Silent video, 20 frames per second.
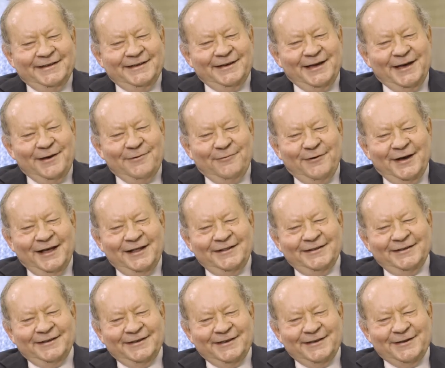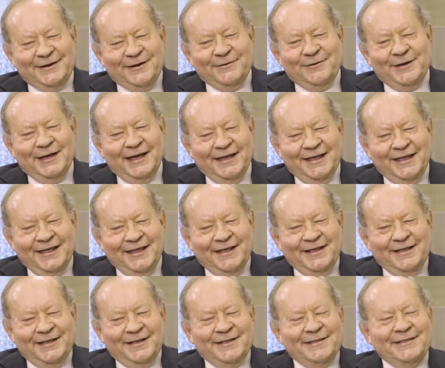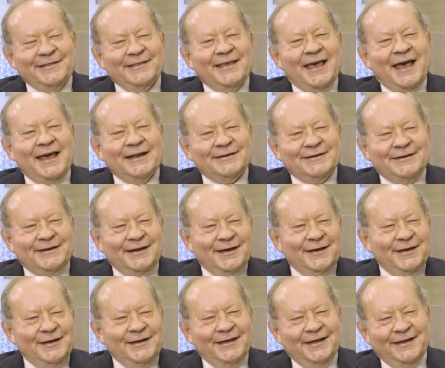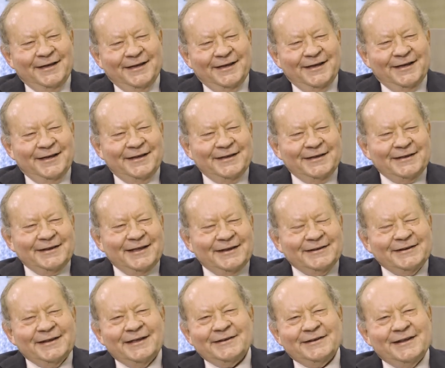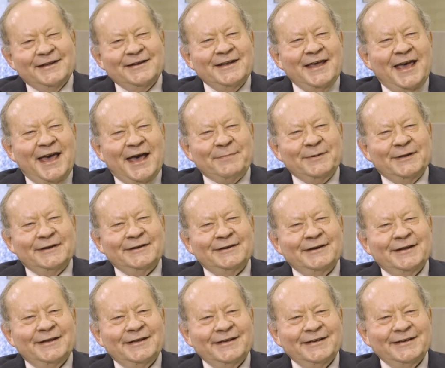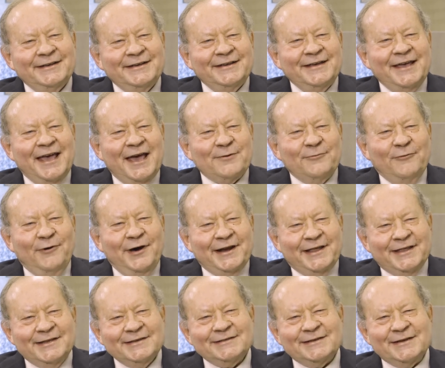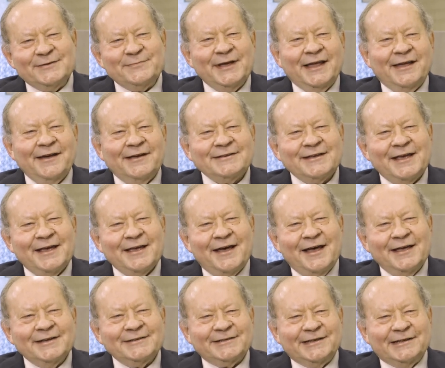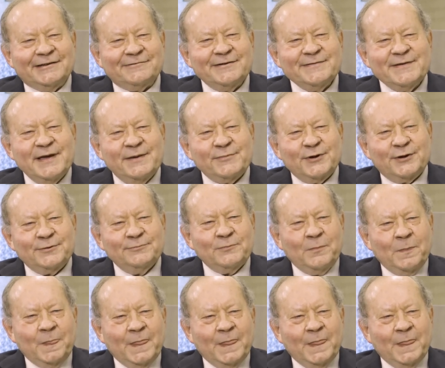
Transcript: Yeah, well, you know that uh, it, it didn't happen at one instant because I, I still remember